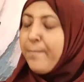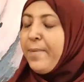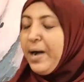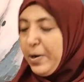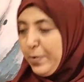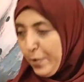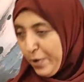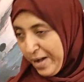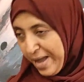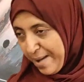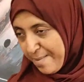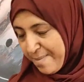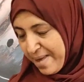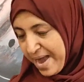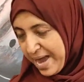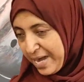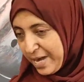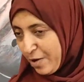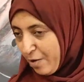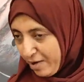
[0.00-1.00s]
Mongol
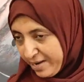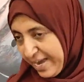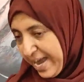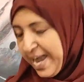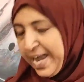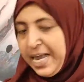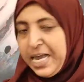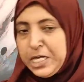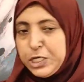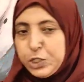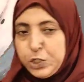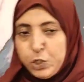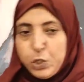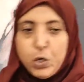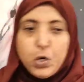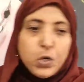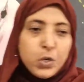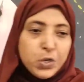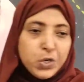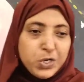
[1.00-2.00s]
Empire. Okay.
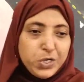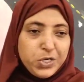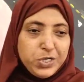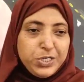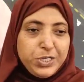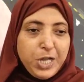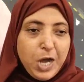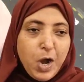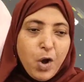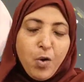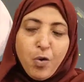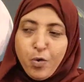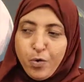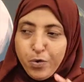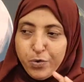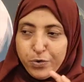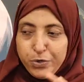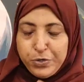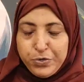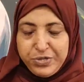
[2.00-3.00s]
So,
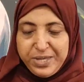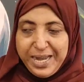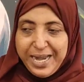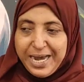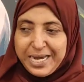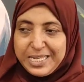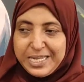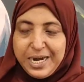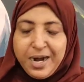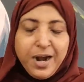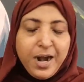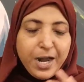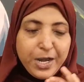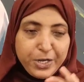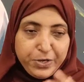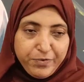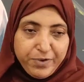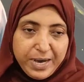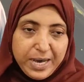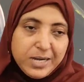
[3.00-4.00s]
now you select
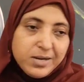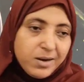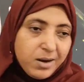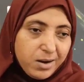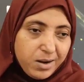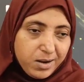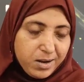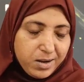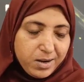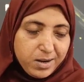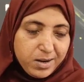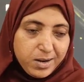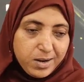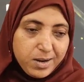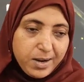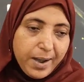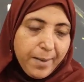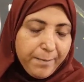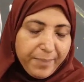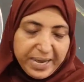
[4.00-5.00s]
your
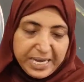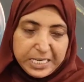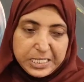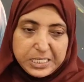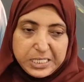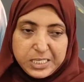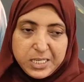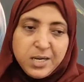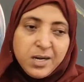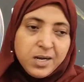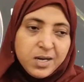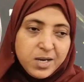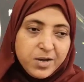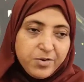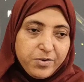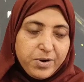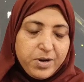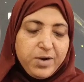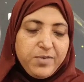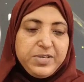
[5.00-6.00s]
empires.
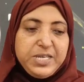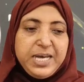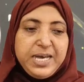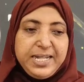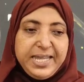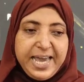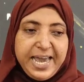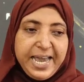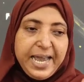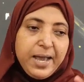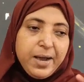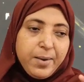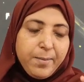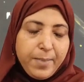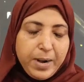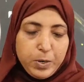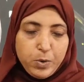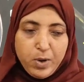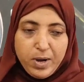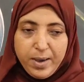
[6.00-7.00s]
Which are the
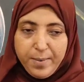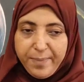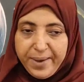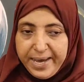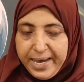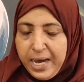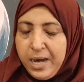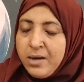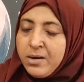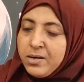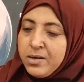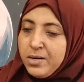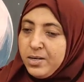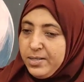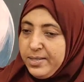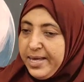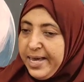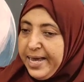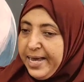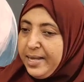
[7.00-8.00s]
Mongol
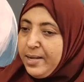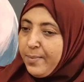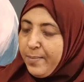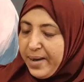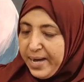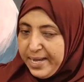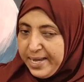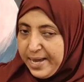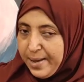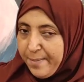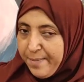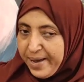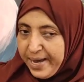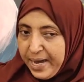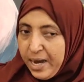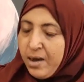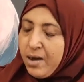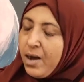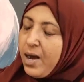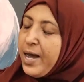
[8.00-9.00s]
Empire, then Mali
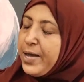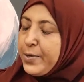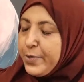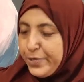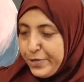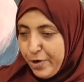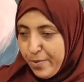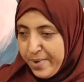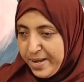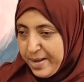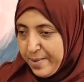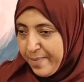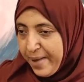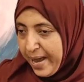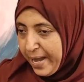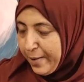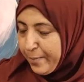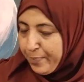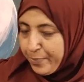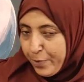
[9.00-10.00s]
Empire and Ottoman
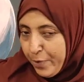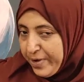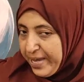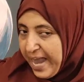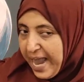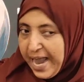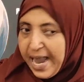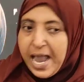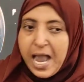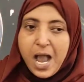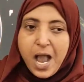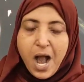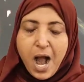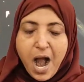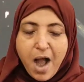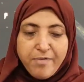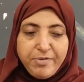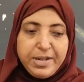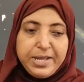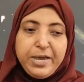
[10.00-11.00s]
Empire. Okay.
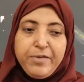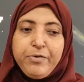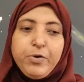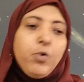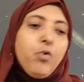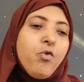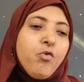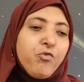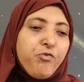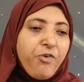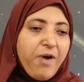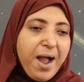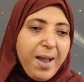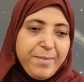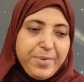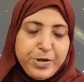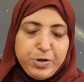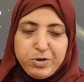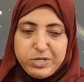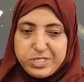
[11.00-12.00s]
I will give you
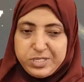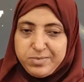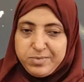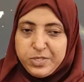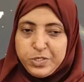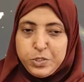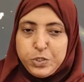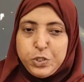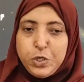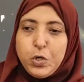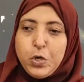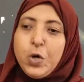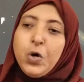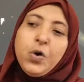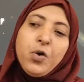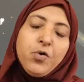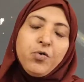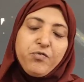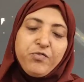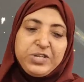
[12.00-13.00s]
5 minutes.
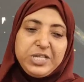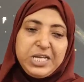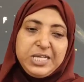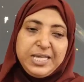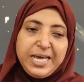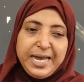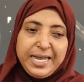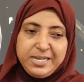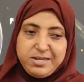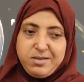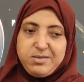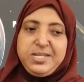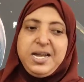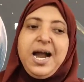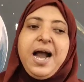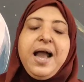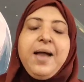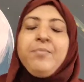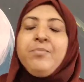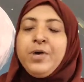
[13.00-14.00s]
So, within that
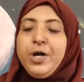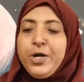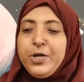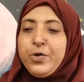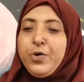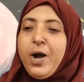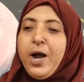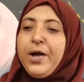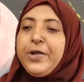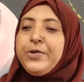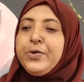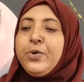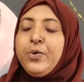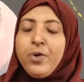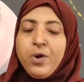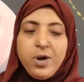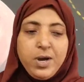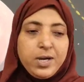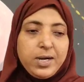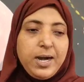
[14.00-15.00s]
time, you have
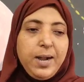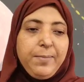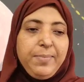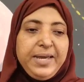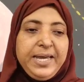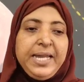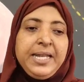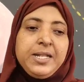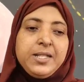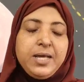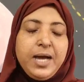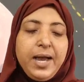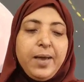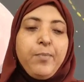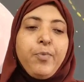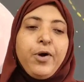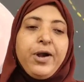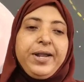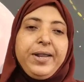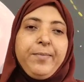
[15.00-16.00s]
to complete
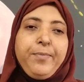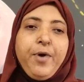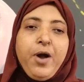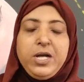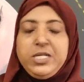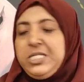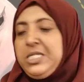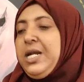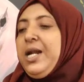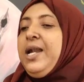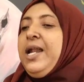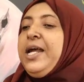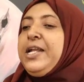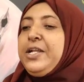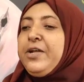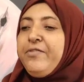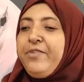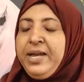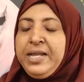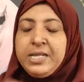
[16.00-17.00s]
the important points
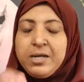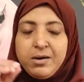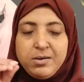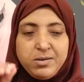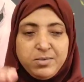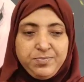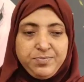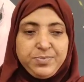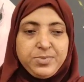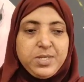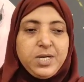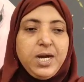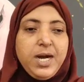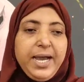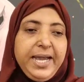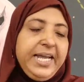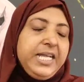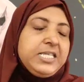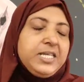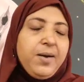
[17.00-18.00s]
related with
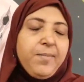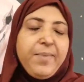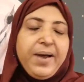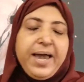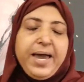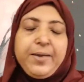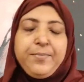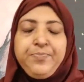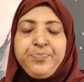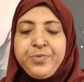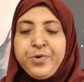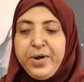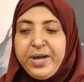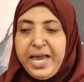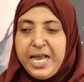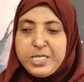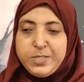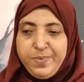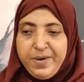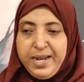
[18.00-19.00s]
each empire.
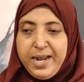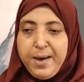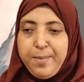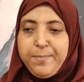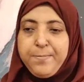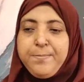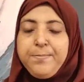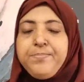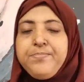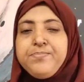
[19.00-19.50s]
Okay. Speed up.